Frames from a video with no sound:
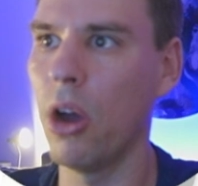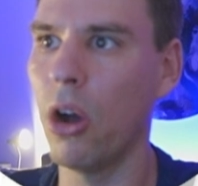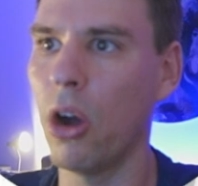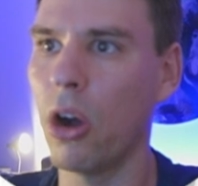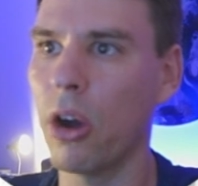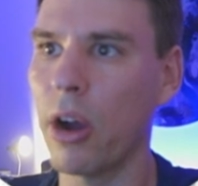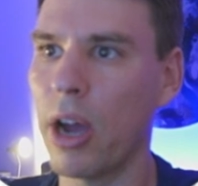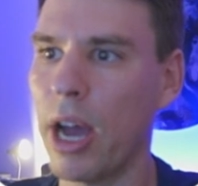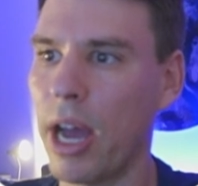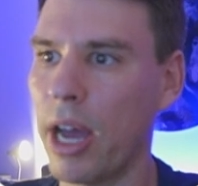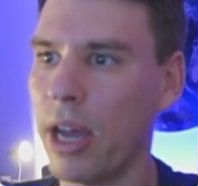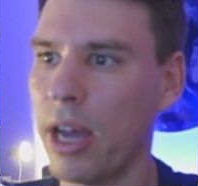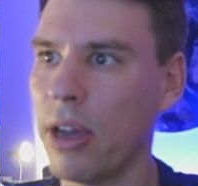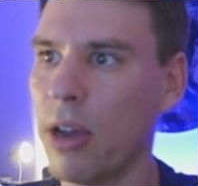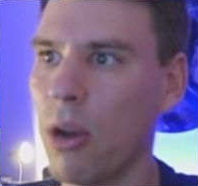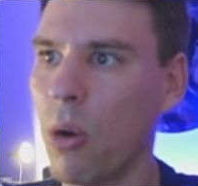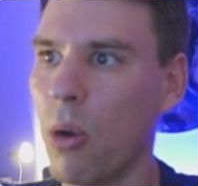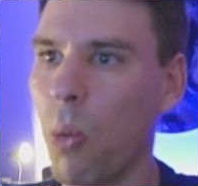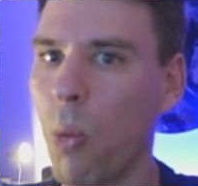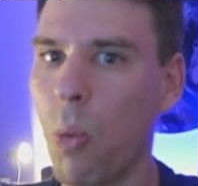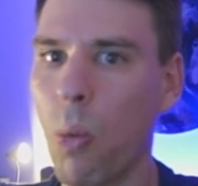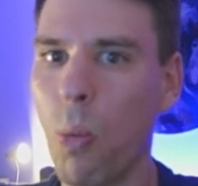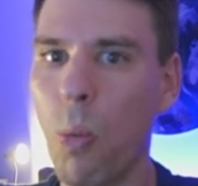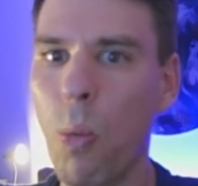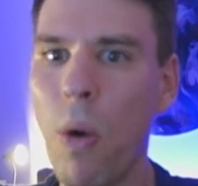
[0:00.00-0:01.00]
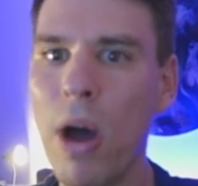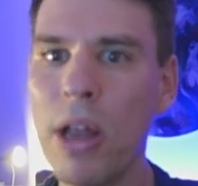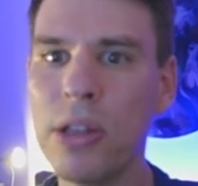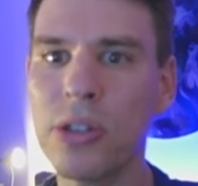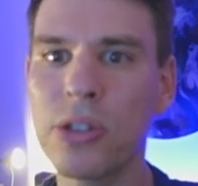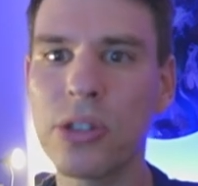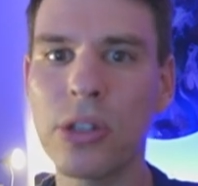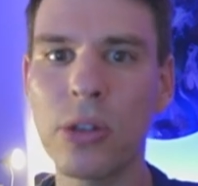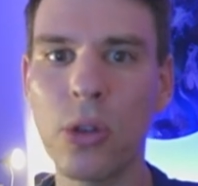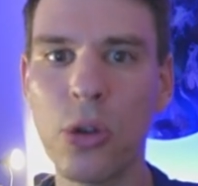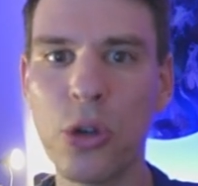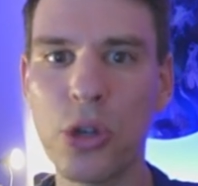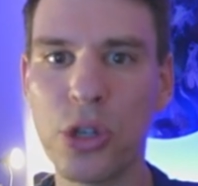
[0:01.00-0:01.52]
right, one
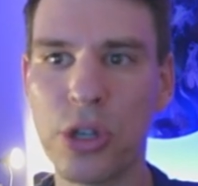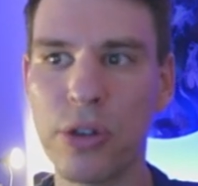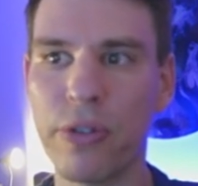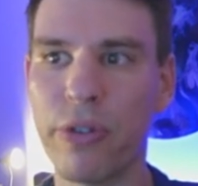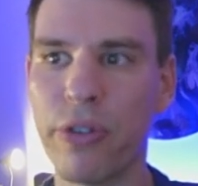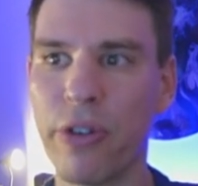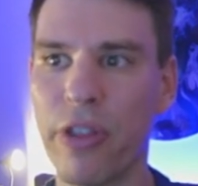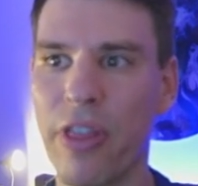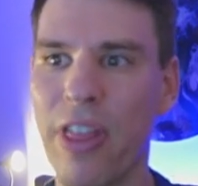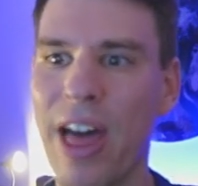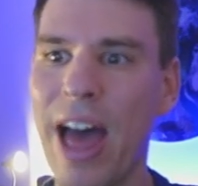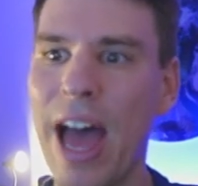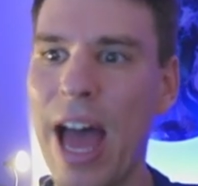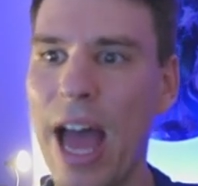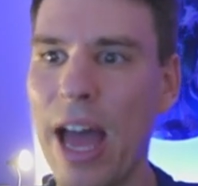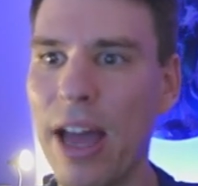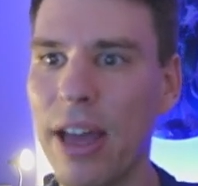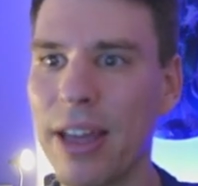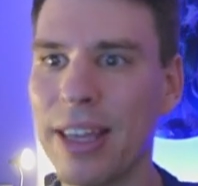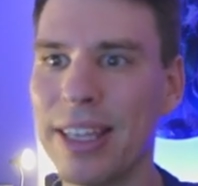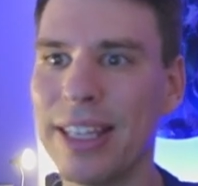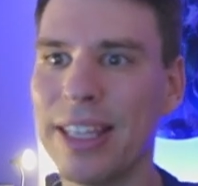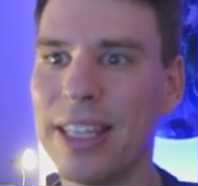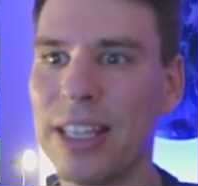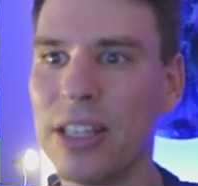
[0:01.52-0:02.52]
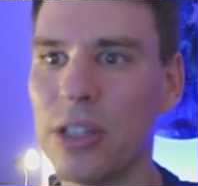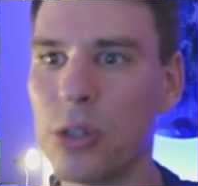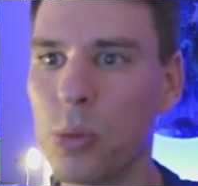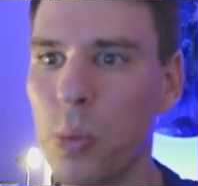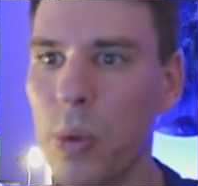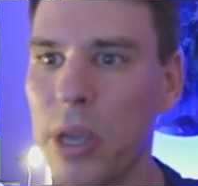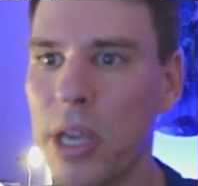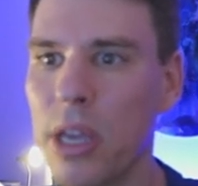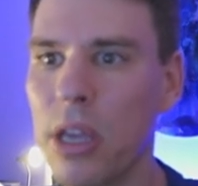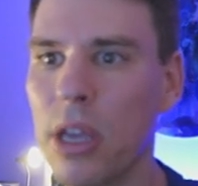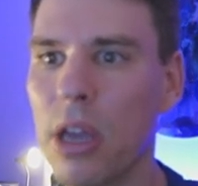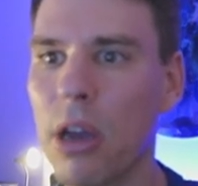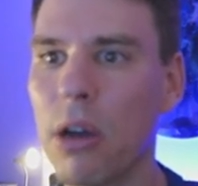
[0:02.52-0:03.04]
solution for that is we
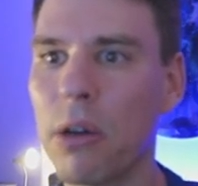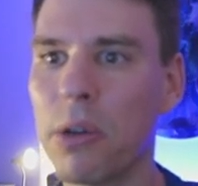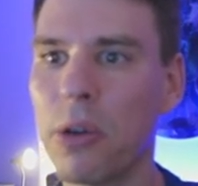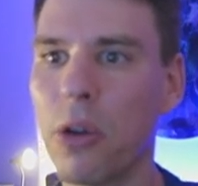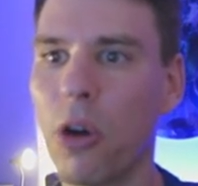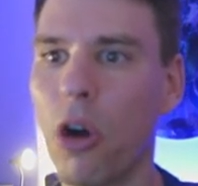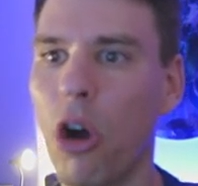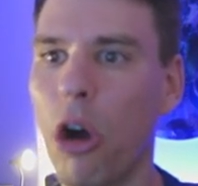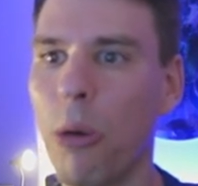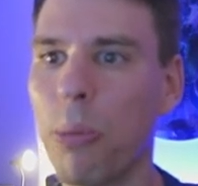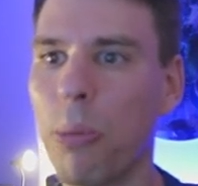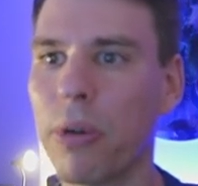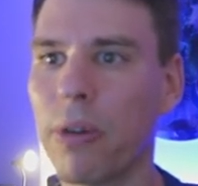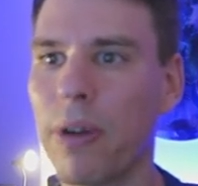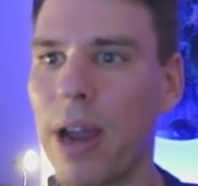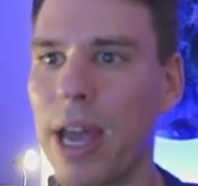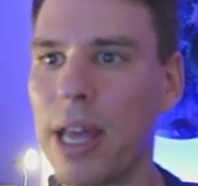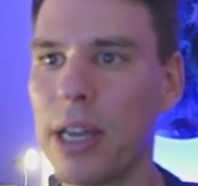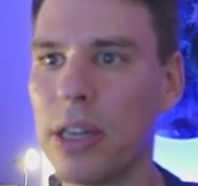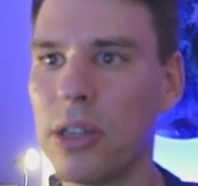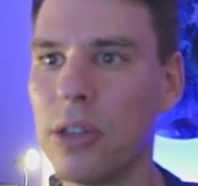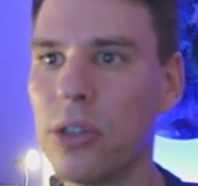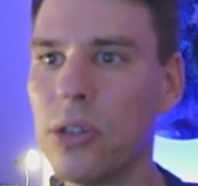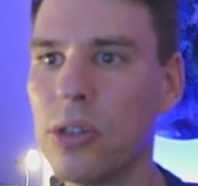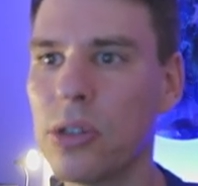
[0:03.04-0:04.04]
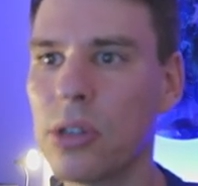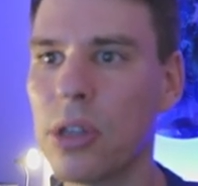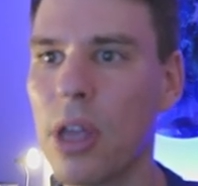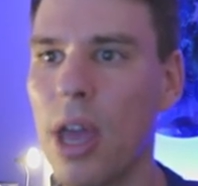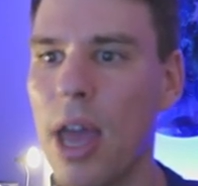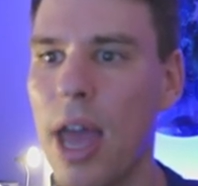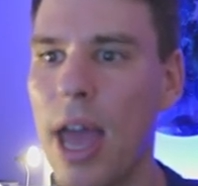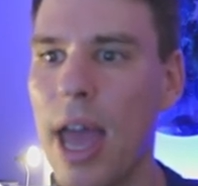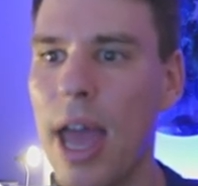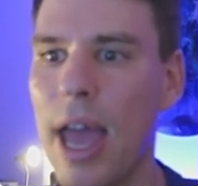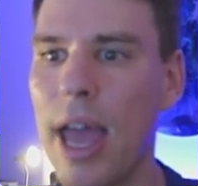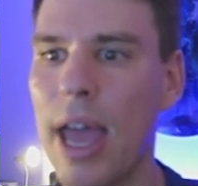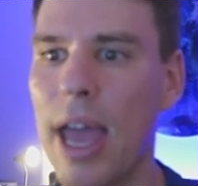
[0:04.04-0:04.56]
can go into operators
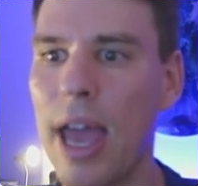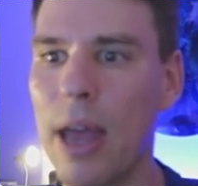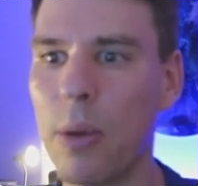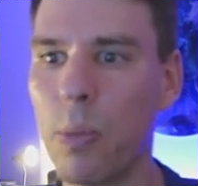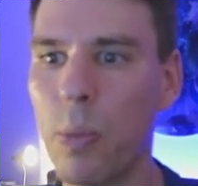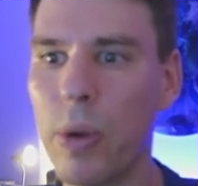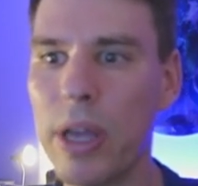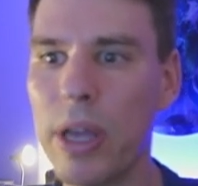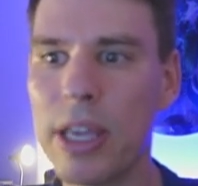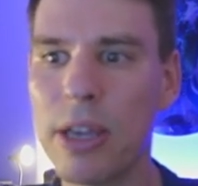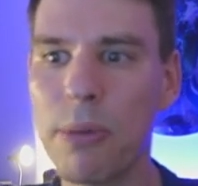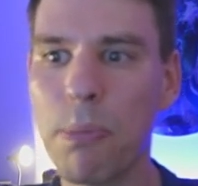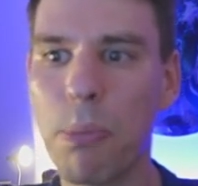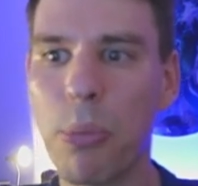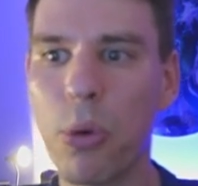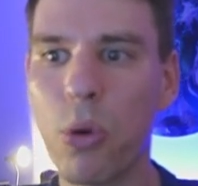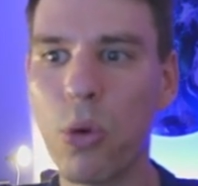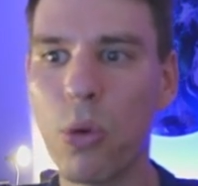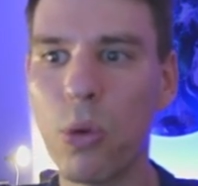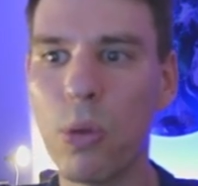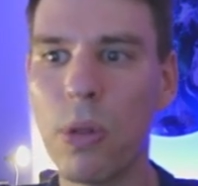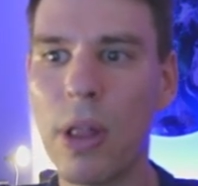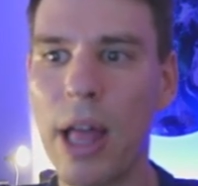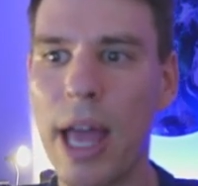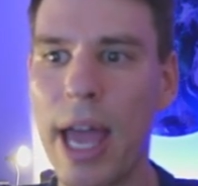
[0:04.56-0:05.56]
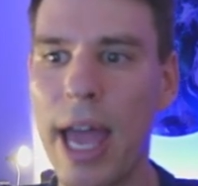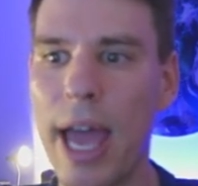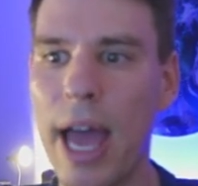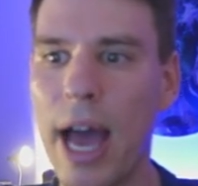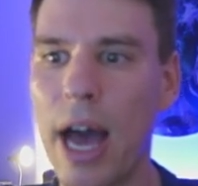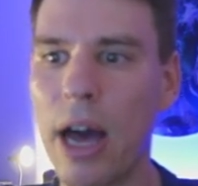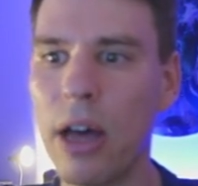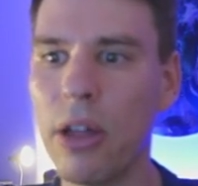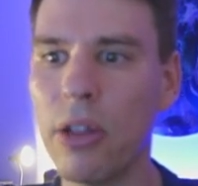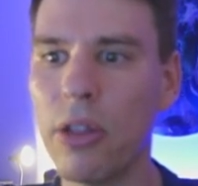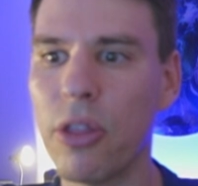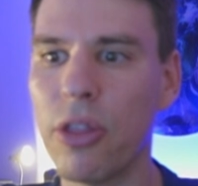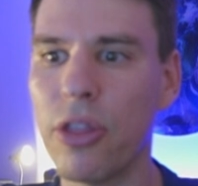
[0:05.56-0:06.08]
and we can pull
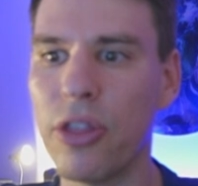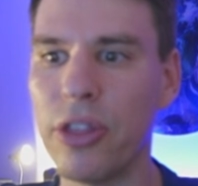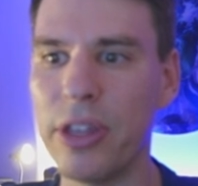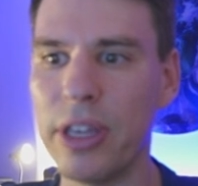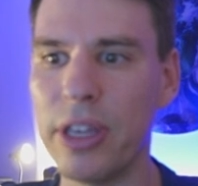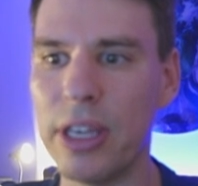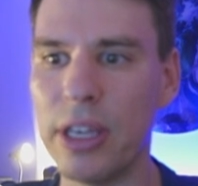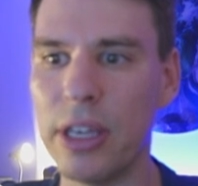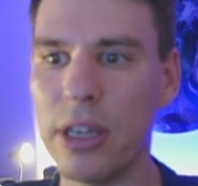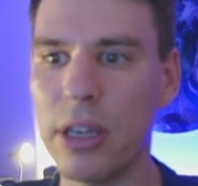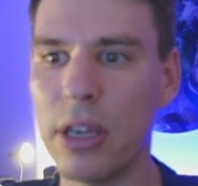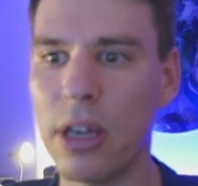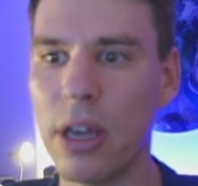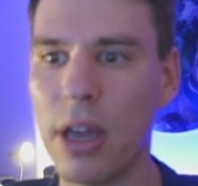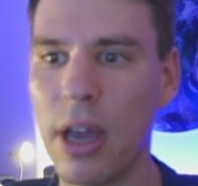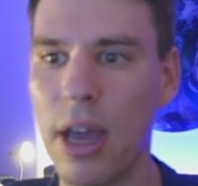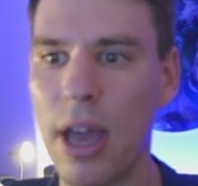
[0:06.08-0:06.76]
out the